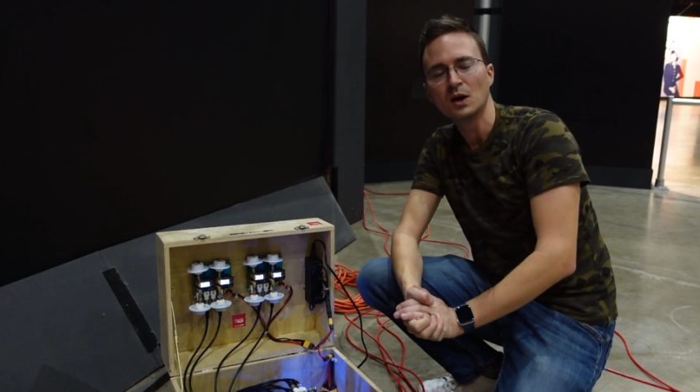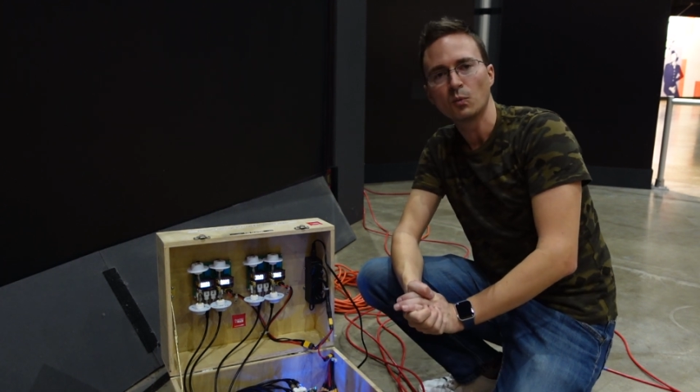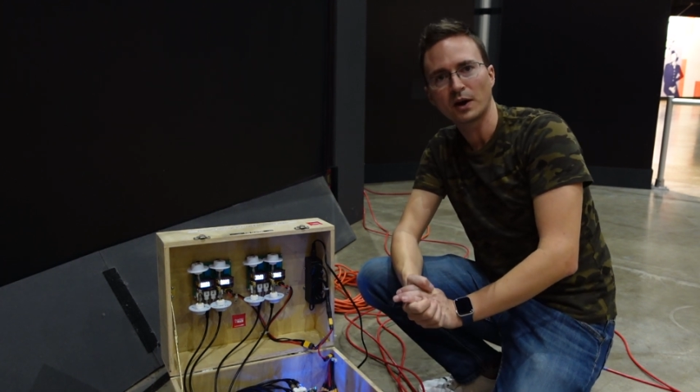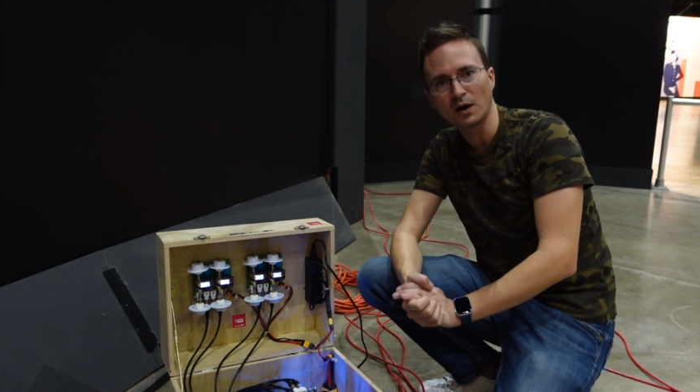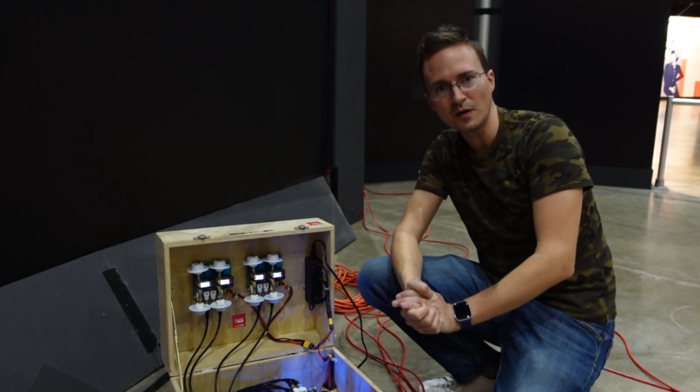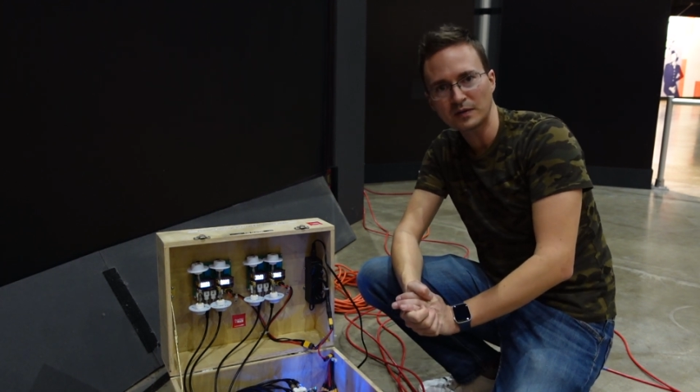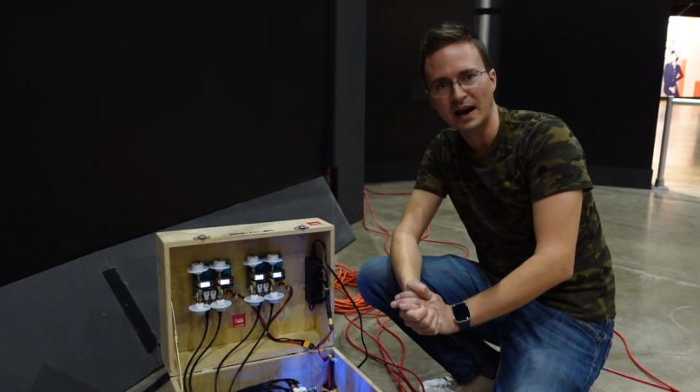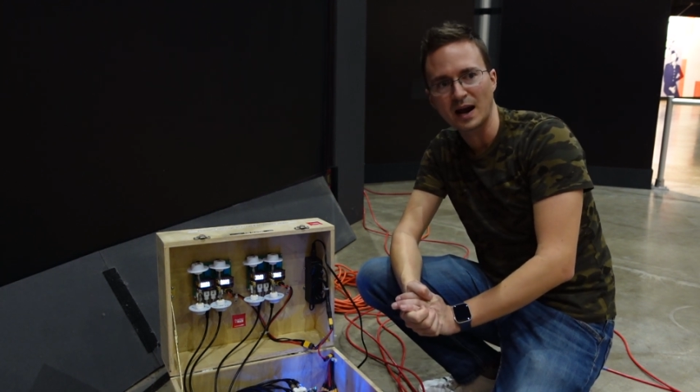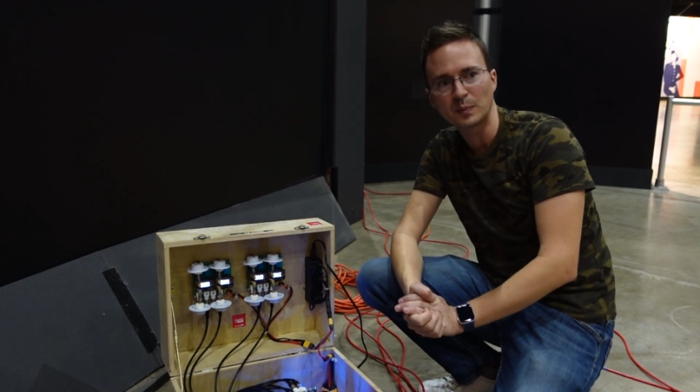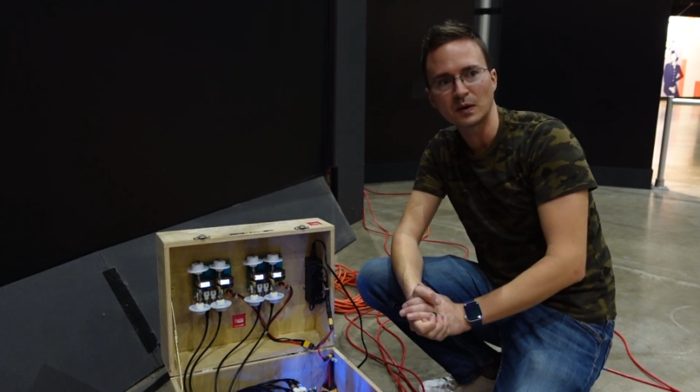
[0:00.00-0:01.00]
what can often
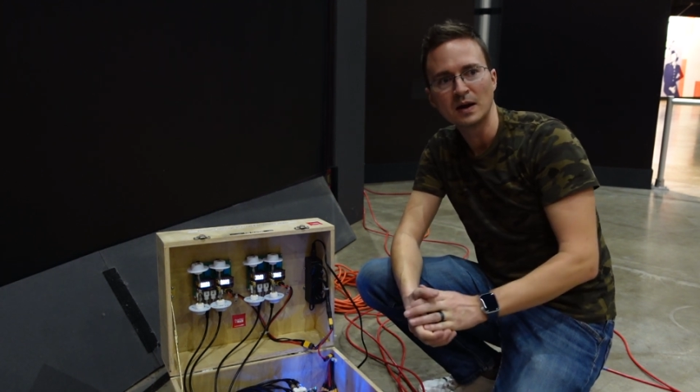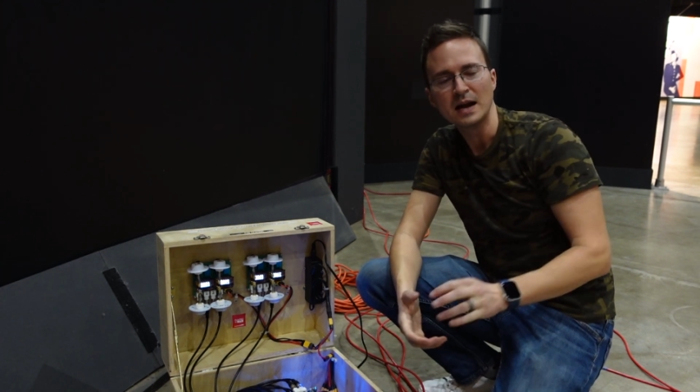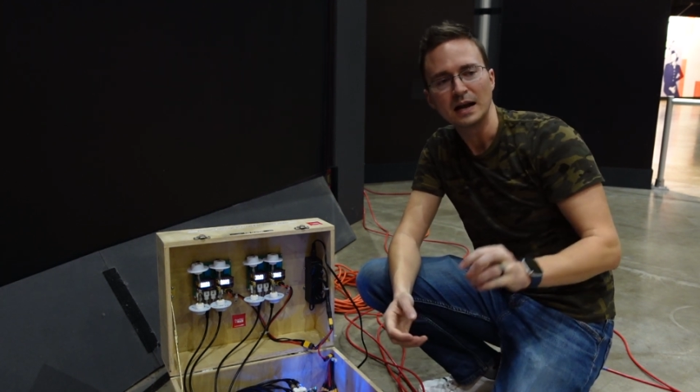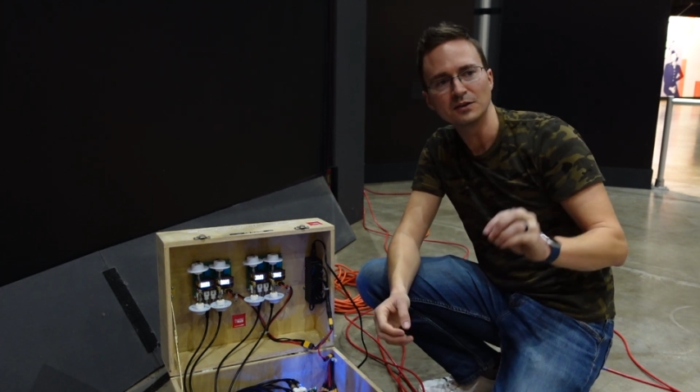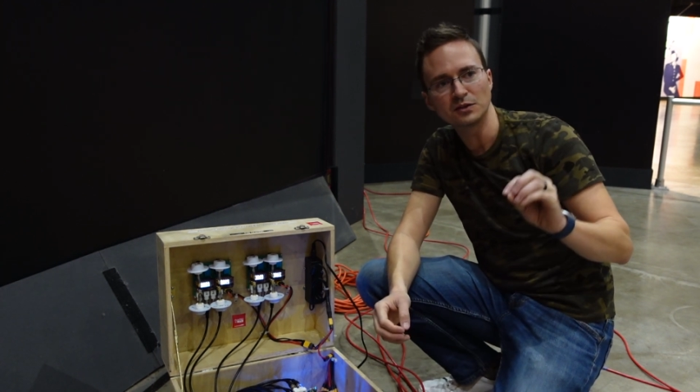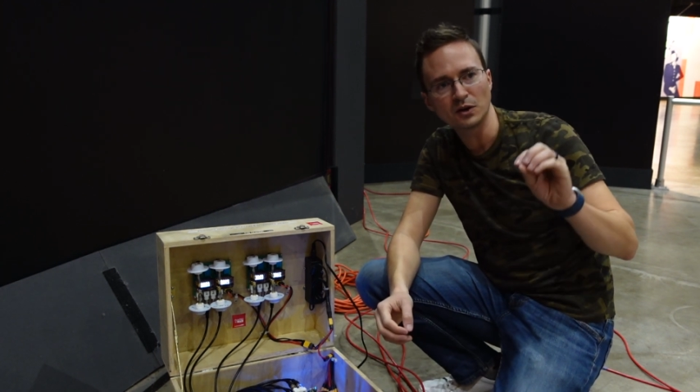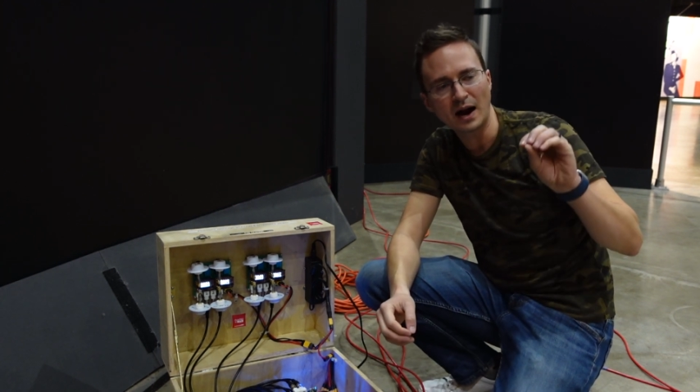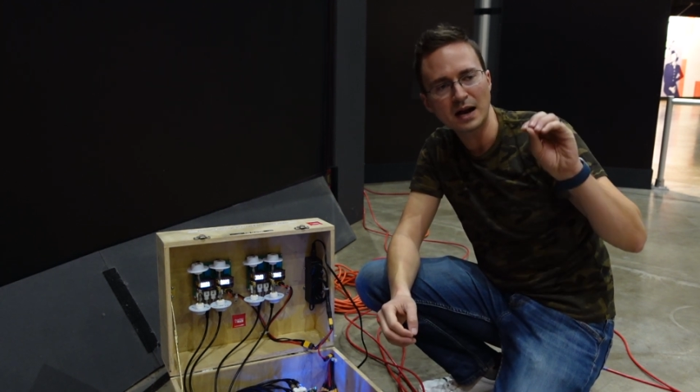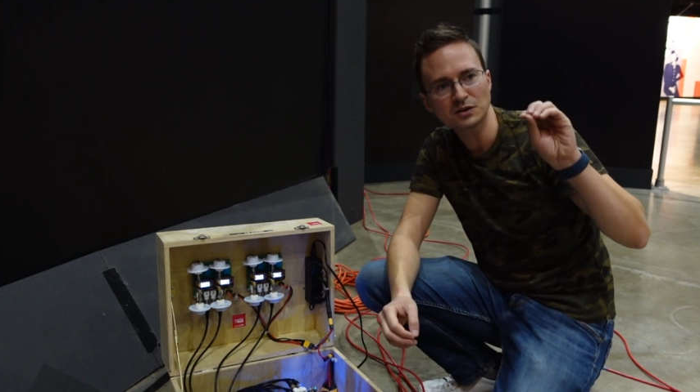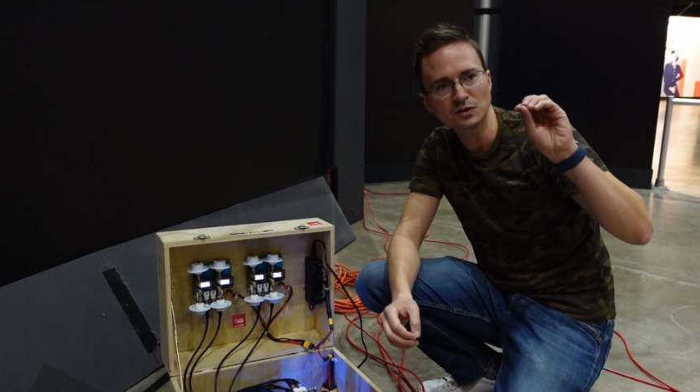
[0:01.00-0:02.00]
happen is that you're
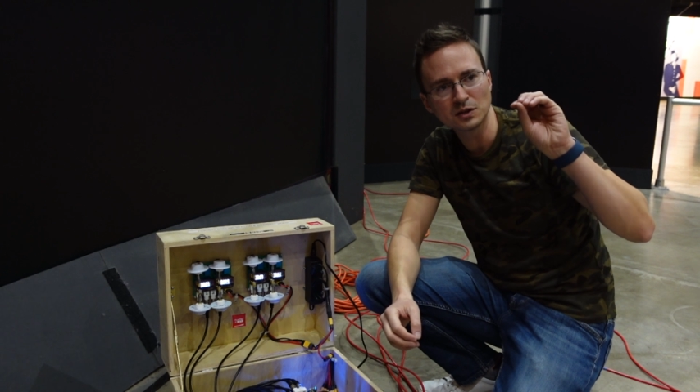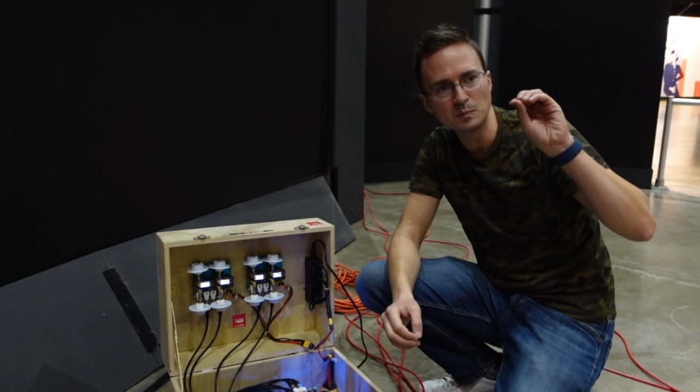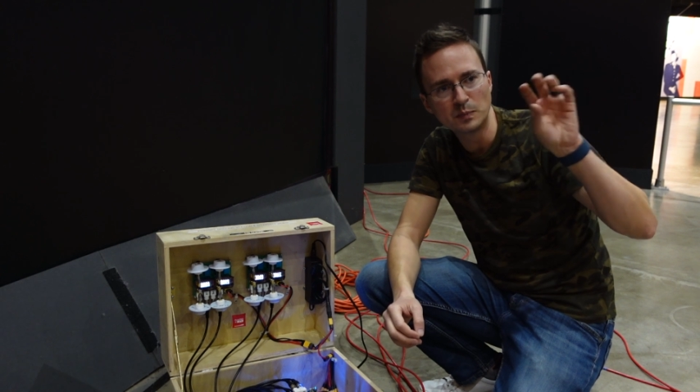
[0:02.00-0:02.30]
actually